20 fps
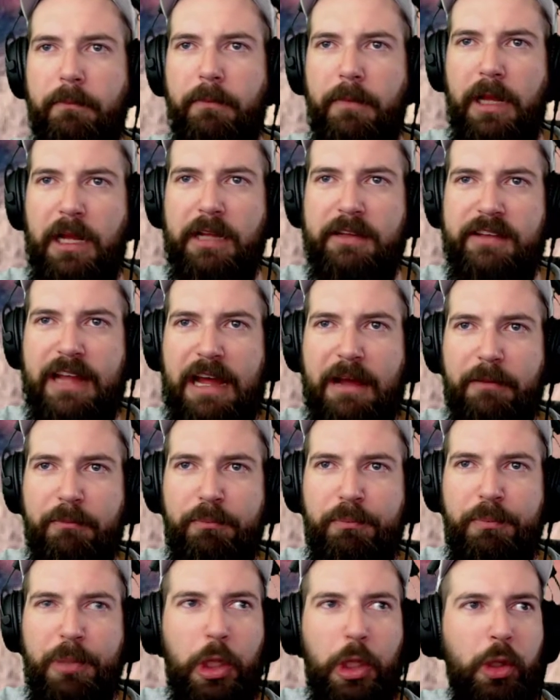it's
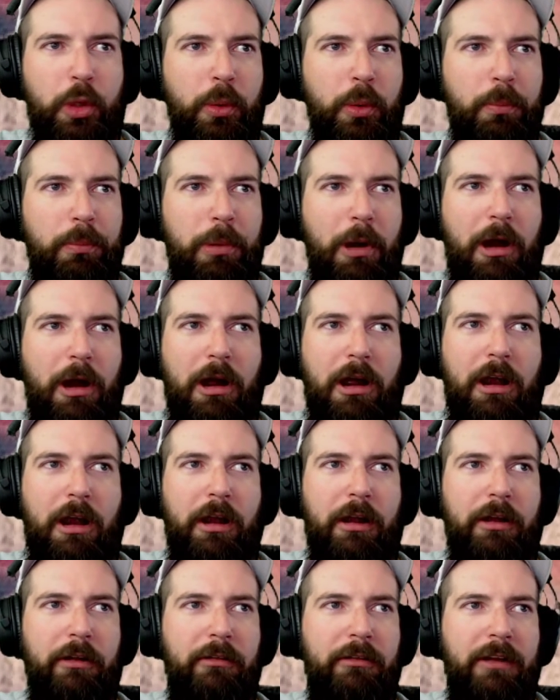that blue
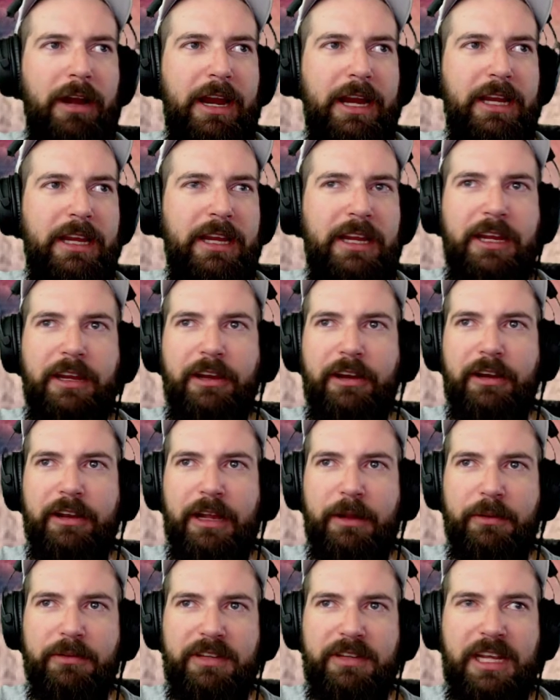bar right here that
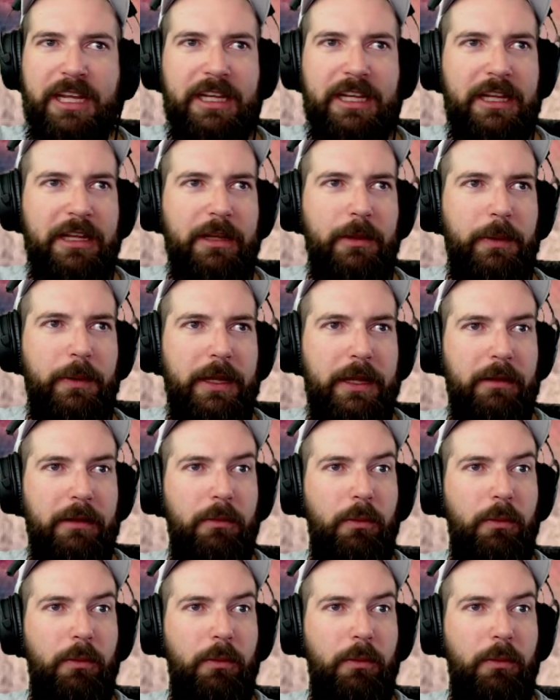was getting in the way.